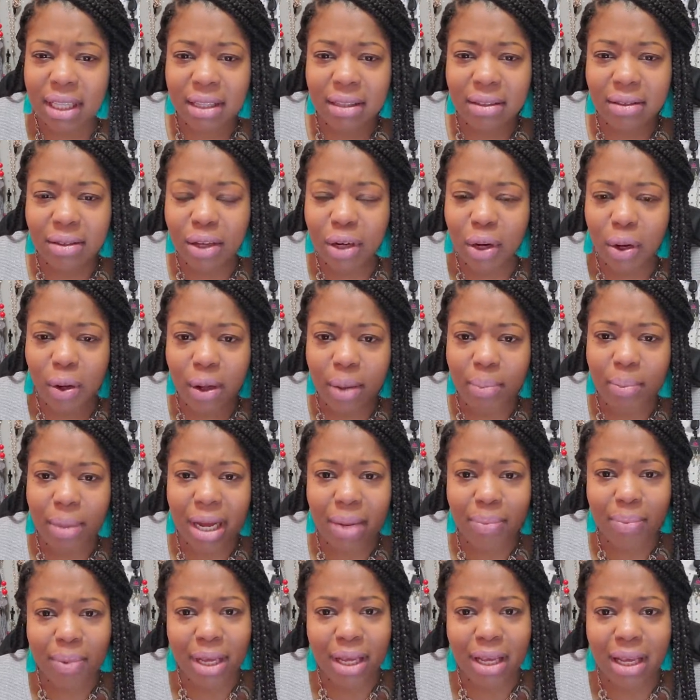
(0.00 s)
you know, it
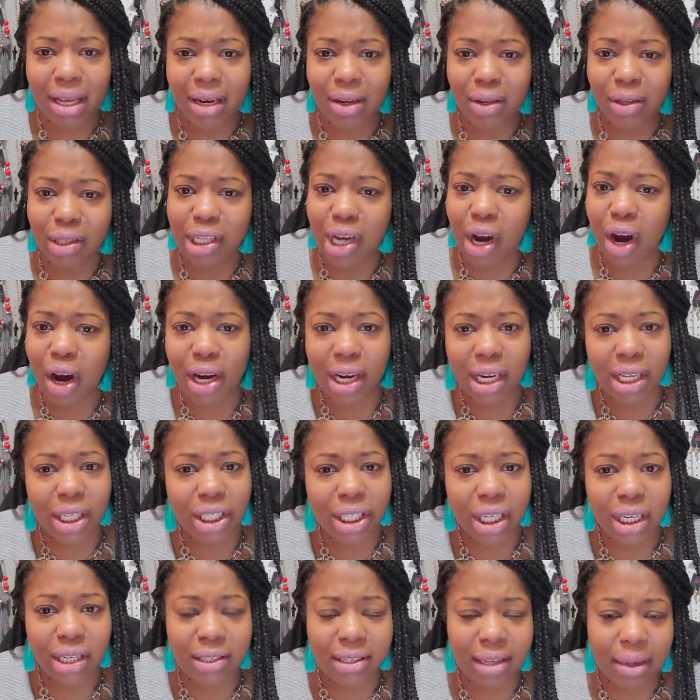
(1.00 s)
might be a little
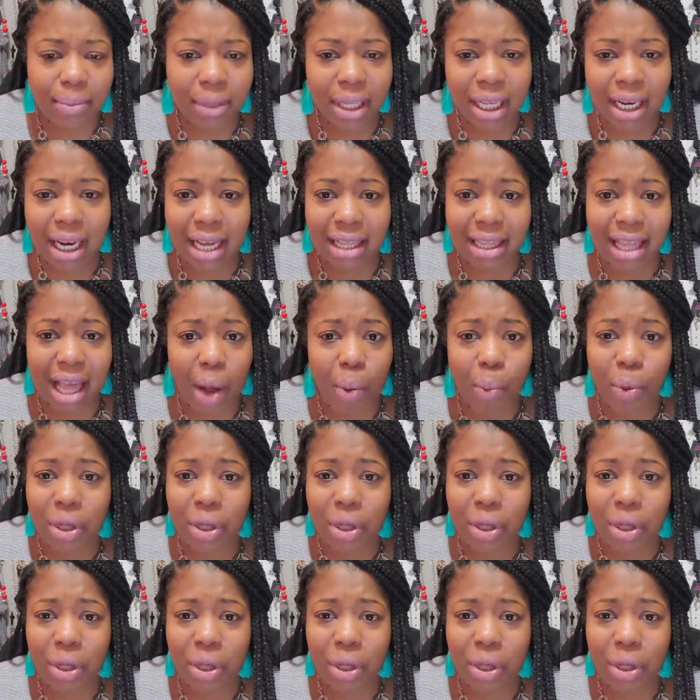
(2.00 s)
tarnished or something like that,